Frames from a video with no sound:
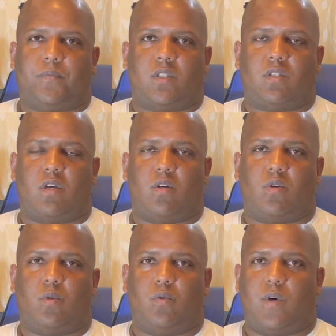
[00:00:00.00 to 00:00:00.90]

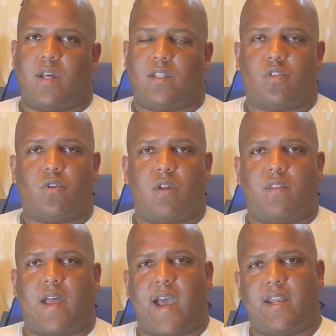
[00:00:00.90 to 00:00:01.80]
So when I did turn on
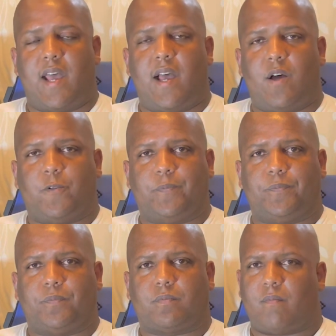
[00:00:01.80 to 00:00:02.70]
the ad now,
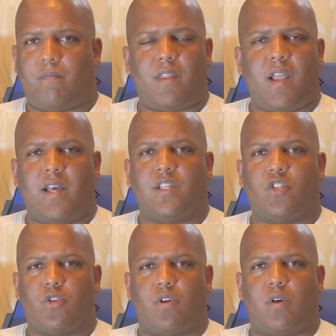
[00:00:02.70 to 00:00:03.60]
I did
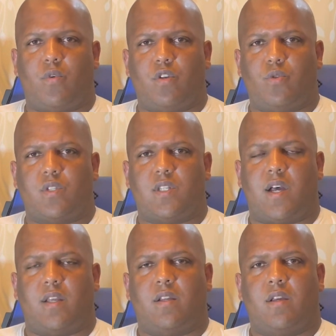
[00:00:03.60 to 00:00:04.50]
turn on with a new
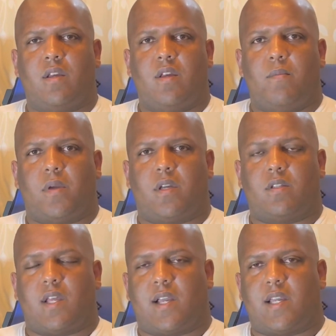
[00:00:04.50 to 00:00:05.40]
design,
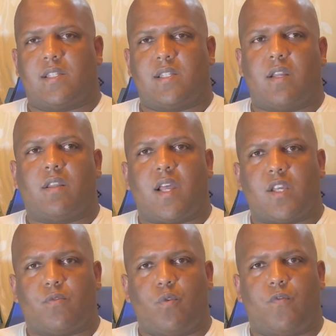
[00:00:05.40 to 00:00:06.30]
because like I said in the
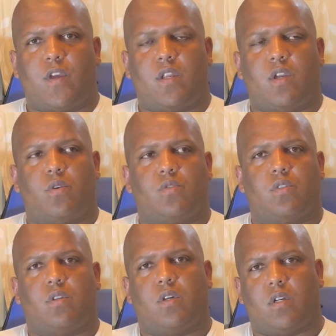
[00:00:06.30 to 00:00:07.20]
last few videos,
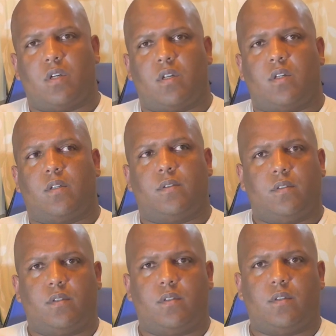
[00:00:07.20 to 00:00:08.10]

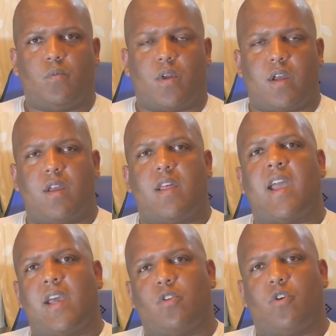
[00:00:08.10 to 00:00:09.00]

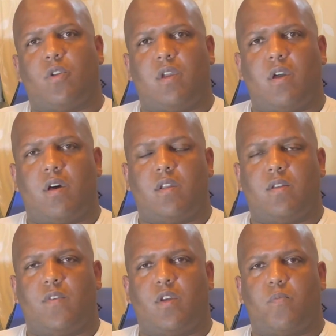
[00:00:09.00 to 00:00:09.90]
and early on in the
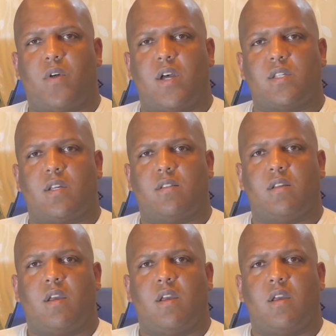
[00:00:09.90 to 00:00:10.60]
video process,